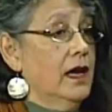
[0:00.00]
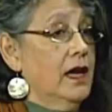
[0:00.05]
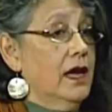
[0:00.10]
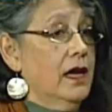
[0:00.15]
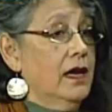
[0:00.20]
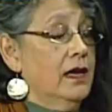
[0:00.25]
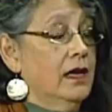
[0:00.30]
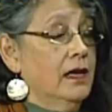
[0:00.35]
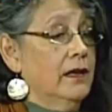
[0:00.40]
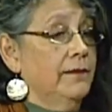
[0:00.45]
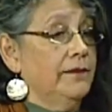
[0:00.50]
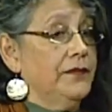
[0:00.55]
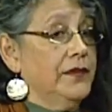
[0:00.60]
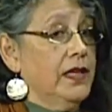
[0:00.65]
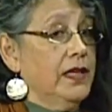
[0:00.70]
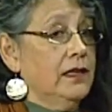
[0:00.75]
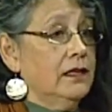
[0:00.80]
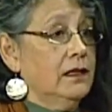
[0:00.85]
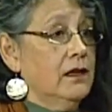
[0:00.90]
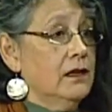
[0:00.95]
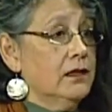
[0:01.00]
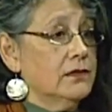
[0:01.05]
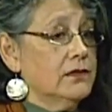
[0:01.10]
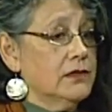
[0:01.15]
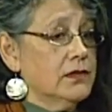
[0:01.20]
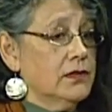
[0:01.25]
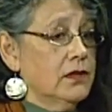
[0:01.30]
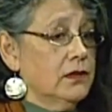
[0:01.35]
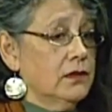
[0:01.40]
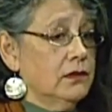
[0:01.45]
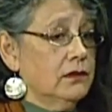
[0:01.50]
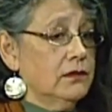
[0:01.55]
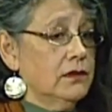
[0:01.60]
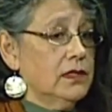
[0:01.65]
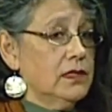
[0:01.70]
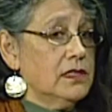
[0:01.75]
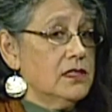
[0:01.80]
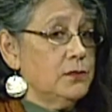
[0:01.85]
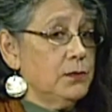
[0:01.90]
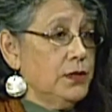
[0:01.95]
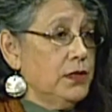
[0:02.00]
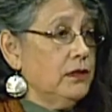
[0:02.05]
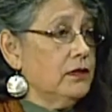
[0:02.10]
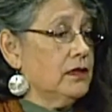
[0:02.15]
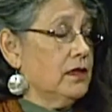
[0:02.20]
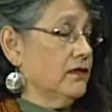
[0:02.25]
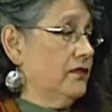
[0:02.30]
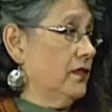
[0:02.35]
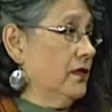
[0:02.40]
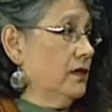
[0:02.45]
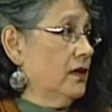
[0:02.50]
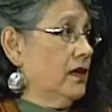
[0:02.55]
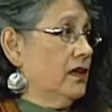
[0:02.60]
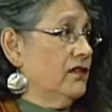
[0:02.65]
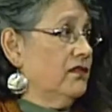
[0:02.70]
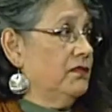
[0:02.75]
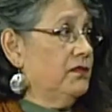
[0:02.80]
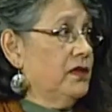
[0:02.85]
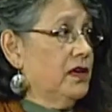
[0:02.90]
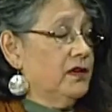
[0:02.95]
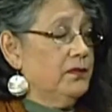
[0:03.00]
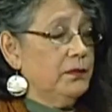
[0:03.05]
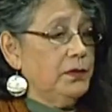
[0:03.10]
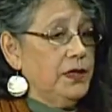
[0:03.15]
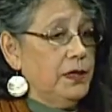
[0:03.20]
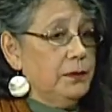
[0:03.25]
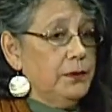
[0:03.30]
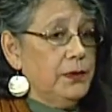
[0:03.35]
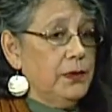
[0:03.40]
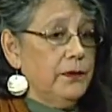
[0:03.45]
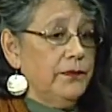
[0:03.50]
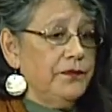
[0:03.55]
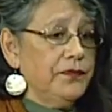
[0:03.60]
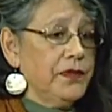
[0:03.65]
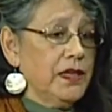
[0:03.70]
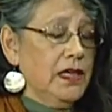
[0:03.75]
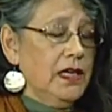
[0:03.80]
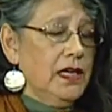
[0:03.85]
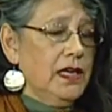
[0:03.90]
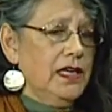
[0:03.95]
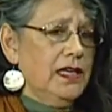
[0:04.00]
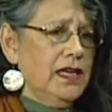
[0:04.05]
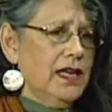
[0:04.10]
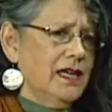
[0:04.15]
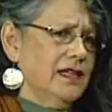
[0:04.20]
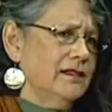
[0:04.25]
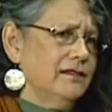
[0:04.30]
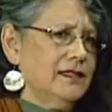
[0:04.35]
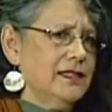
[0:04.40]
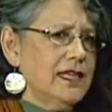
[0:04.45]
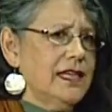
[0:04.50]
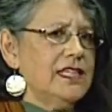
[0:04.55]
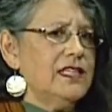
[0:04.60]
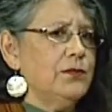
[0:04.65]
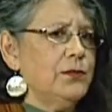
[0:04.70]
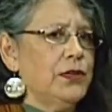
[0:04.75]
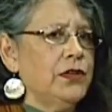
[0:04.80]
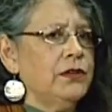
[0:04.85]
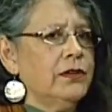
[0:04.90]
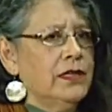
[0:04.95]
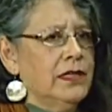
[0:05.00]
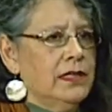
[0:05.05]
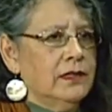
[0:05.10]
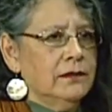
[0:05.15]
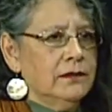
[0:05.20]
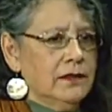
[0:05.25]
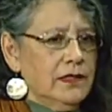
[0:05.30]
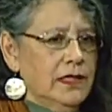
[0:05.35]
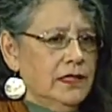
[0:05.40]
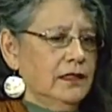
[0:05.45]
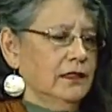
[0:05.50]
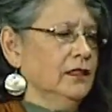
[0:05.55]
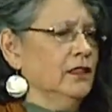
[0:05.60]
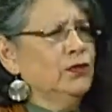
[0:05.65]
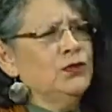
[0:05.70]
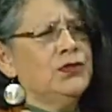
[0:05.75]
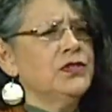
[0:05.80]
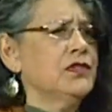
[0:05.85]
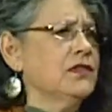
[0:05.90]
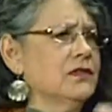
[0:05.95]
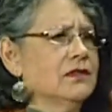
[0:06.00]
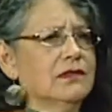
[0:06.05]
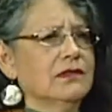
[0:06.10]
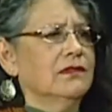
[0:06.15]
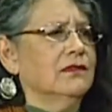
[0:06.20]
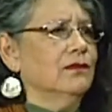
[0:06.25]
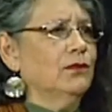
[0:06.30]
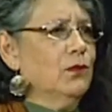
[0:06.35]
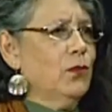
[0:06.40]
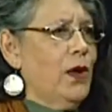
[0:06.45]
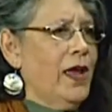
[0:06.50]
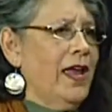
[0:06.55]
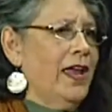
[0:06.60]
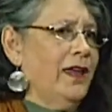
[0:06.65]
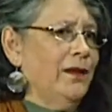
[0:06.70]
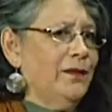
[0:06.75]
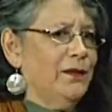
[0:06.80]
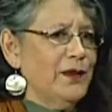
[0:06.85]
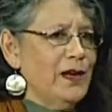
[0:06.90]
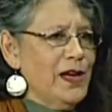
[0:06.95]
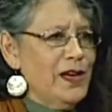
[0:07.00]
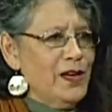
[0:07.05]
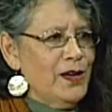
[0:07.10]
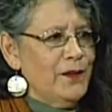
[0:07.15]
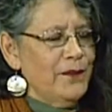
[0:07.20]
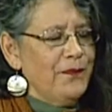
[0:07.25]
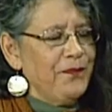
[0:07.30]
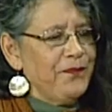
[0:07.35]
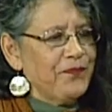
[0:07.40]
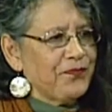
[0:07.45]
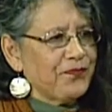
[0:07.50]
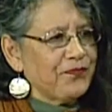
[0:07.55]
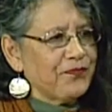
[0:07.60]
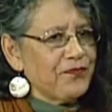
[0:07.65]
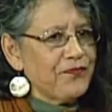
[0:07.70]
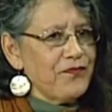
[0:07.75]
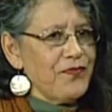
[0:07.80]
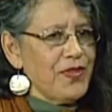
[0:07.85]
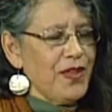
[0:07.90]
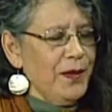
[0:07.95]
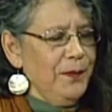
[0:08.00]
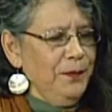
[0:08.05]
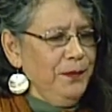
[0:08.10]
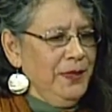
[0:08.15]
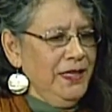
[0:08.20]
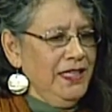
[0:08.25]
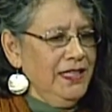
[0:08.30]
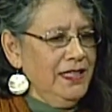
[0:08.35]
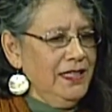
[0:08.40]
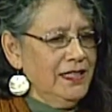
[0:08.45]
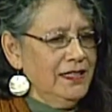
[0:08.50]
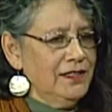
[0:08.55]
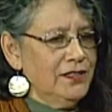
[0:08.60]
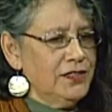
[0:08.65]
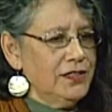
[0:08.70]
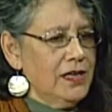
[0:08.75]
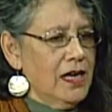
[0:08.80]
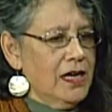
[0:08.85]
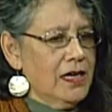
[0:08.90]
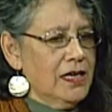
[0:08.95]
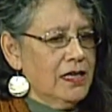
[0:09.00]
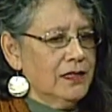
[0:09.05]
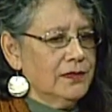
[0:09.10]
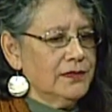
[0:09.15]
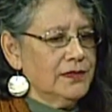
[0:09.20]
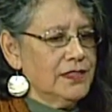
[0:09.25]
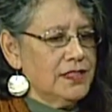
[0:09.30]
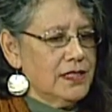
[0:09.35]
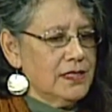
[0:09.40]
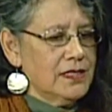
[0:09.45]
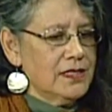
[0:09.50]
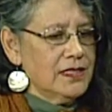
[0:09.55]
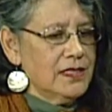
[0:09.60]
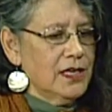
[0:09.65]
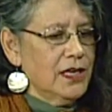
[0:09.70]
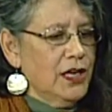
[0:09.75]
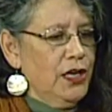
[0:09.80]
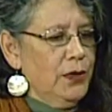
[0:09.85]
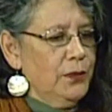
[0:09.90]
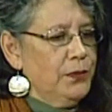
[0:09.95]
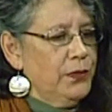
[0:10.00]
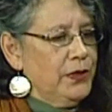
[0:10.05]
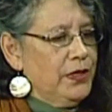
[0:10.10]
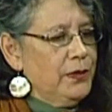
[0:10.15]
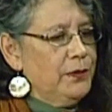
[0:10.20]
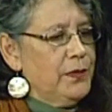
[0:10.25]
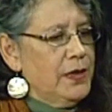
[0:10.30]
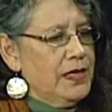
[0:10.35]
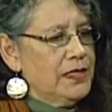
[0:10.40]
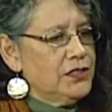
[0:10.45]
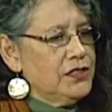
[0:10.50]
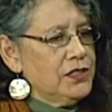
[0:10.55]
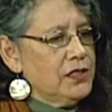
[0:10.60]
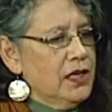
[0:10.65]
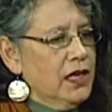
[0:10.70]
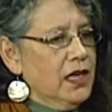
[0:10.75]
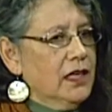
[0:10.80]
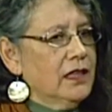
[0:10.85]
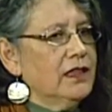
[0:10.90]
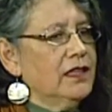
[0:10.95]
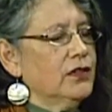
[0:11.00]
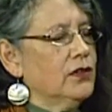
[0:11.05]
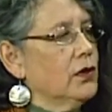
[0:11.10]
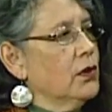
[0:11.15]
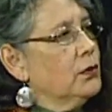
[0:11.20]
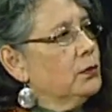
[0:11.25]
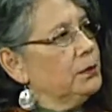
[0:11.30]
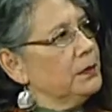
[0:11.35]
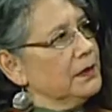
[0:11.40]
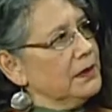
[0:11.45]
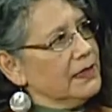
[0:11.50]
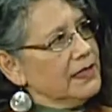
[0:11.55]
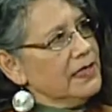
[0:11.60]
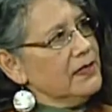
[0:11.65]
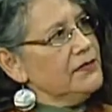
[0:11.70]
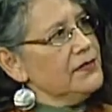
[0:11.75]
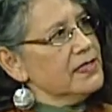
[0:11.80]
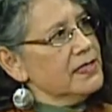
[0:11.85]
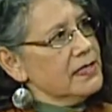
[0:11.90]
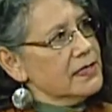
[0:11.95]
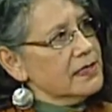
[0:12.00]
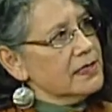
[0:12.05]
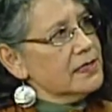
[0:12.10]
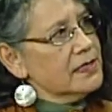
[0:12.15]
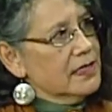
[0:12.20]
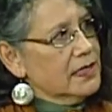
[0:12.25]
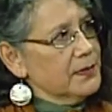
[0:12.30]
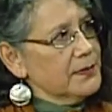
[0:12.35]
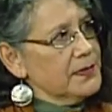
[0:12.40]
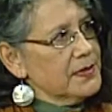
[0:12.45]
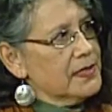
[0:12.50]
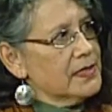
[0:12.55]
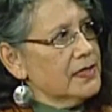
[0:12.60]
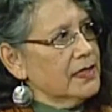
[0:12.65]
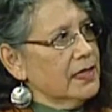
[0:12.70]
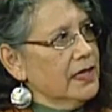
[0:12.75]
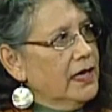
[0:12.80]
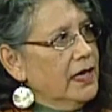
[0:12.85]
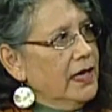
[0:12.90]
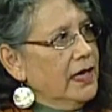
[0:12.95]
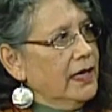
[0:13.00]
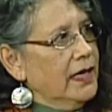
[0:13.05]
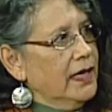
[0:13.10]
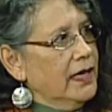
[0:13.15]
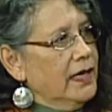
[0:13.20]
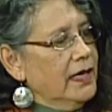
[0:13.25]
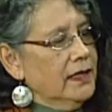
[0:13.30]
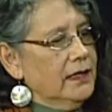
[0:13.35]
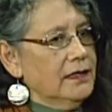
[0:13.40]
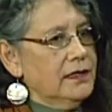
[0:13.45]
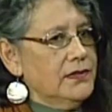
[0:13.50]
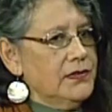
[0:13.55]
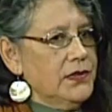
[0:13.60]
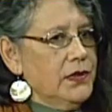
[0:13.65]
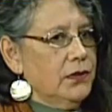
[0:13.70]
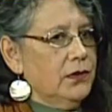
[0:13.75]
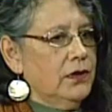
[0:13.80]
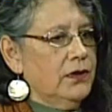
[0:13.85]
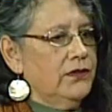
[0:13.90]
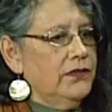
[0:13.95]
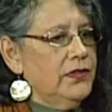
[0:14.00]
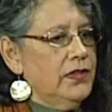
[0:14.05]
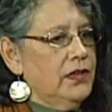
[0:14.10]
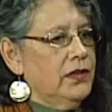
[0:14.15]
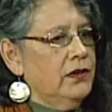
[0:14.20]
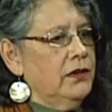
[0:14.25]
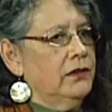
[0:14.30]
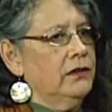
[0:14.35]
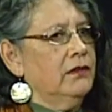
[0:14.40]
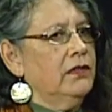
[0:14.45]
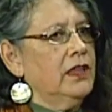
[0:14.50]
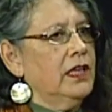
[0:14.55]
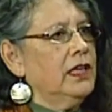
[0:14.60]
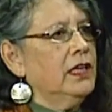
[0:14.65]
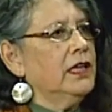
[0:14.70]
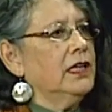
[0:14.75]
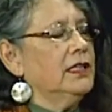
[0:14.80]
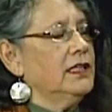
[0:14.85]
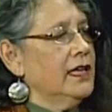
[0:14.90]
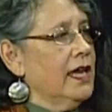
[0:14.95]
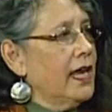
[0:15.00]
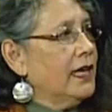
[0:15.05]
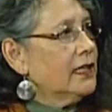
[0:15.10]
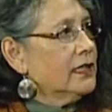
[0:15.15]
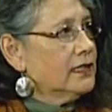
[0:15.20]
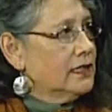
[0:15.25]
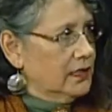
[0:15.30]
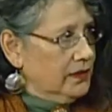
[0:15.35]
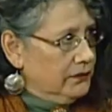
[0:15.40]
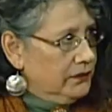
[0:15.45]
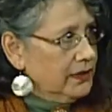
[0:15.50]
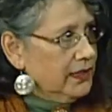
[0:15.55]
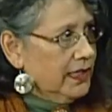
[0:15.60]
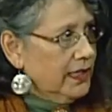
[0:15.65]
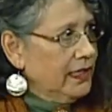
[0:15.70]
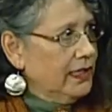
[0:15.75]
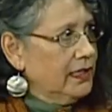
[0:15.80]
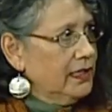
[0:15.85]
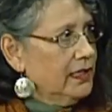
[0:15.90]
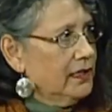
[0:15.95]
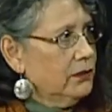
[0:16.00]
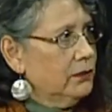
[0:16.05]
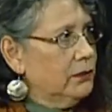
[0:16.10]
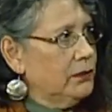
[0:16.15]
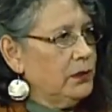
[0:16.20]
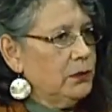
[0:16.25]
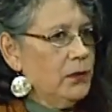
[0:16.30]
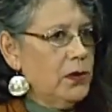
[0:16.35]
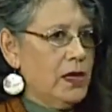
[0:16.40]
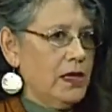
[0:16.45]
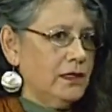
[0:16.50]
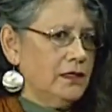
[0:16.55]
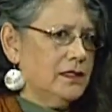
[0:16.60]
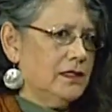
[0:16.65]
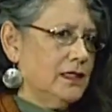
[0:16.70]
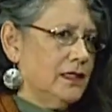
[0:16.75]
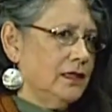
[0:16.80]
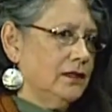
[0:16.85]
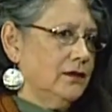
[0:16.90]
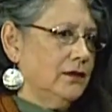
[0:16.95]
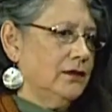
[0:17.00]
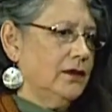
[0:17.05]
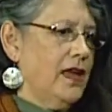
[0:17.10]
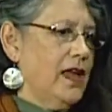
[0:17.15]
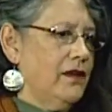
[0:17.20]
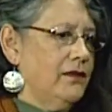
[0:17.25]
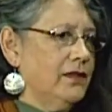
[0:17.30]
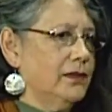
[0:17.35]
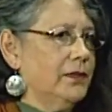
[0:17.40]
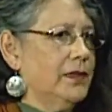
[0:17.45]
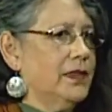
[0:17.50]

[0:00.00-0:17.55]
um, and also the spirit of, of, of, people. And I say spirit in, in a loose way, um, meaning um, just pretty much their own belief systems. And so if they're thinking negatively, we want to have them